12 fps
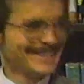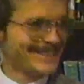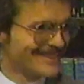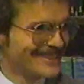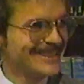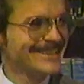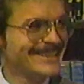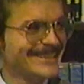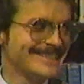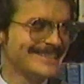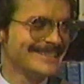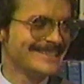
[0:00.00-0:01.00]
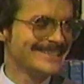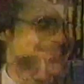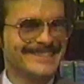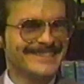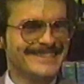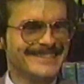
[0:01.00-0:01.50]
know, He is, and
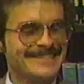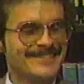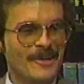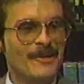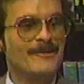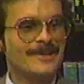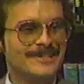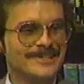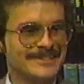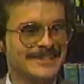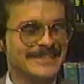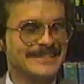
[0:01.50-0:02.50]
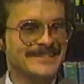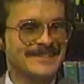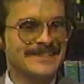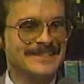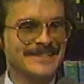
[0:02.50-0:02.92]
uh, He's always He's He's